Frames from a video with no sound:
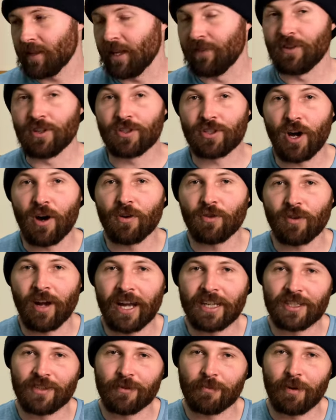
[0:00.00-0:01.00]
If you don't
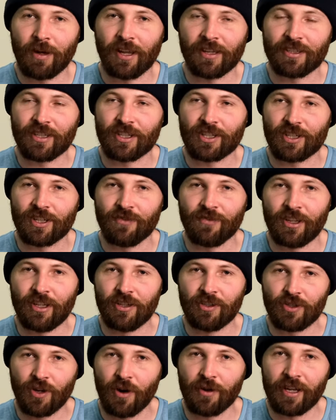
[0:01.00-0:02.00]
write to the politician, then you
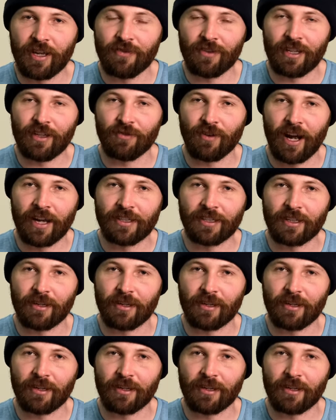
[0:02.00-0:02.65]
don't have any right to